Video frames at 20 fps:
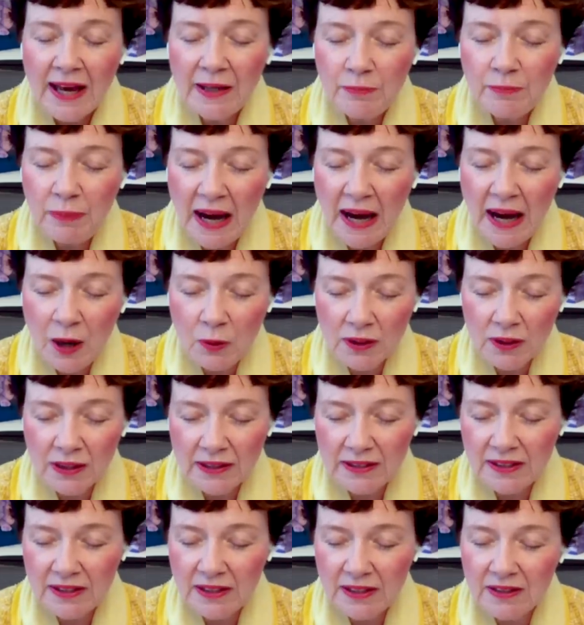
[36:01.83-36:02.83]
and
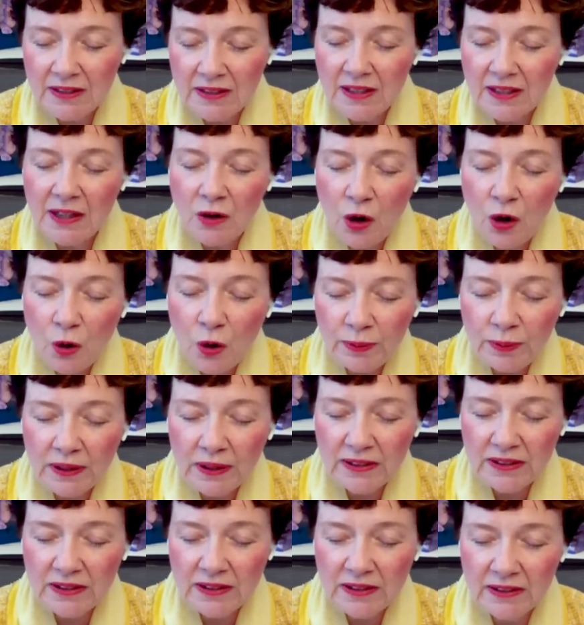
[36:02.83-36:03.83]
powerlessness and
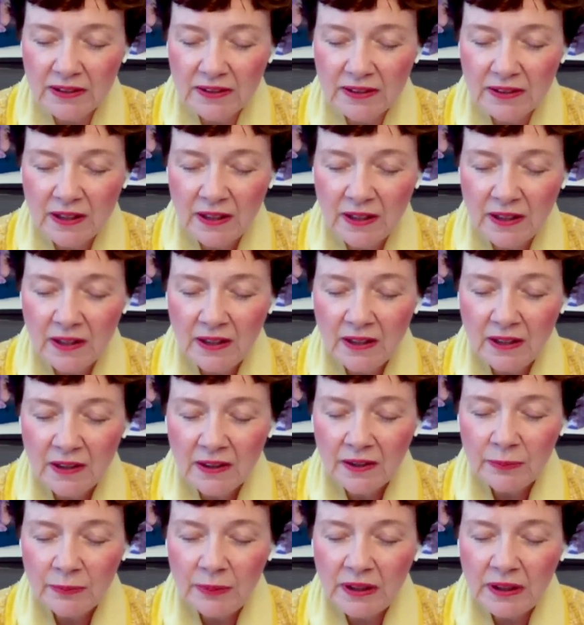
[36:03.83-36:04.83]
hopelessness
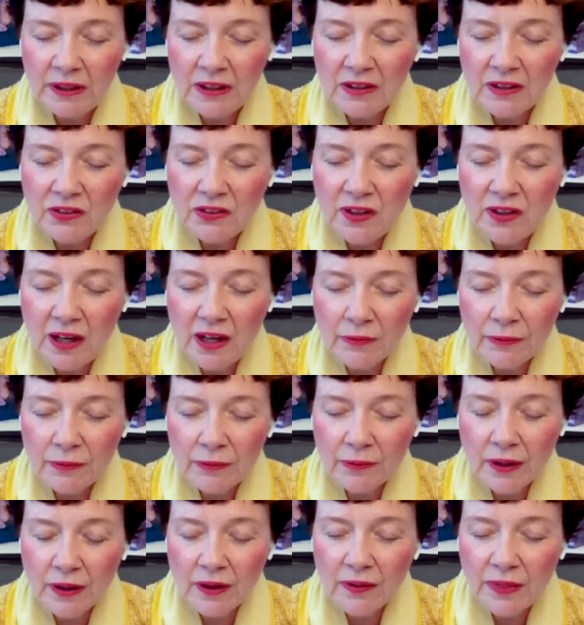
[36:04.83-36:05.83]
because they are
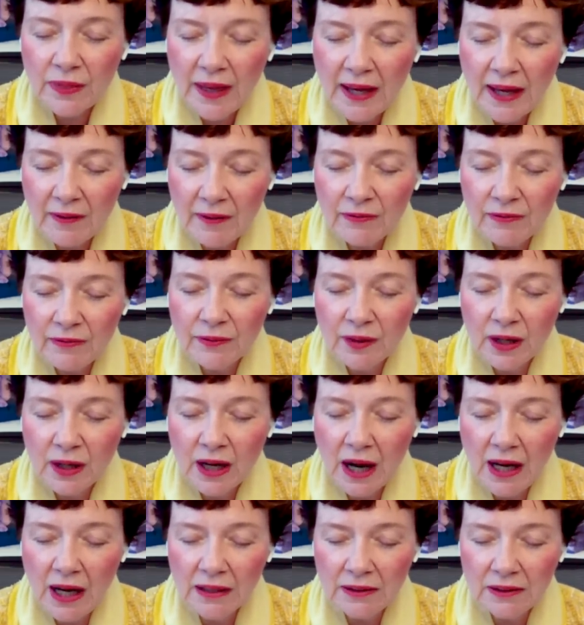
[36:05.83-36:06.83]
for, they have
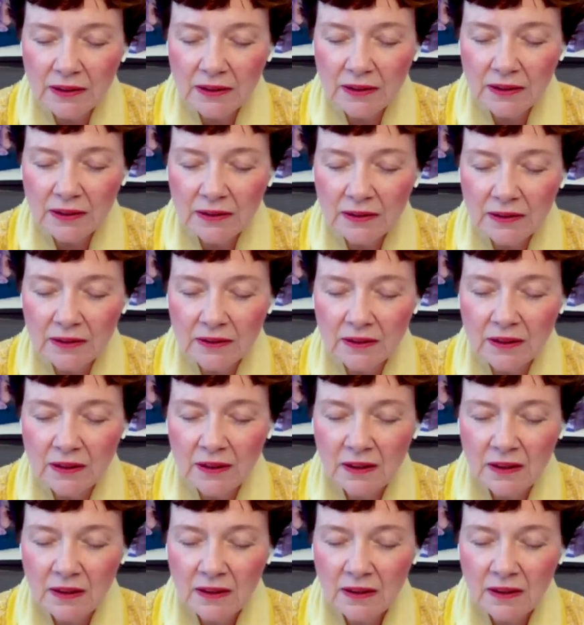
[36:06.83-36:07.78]
forgotten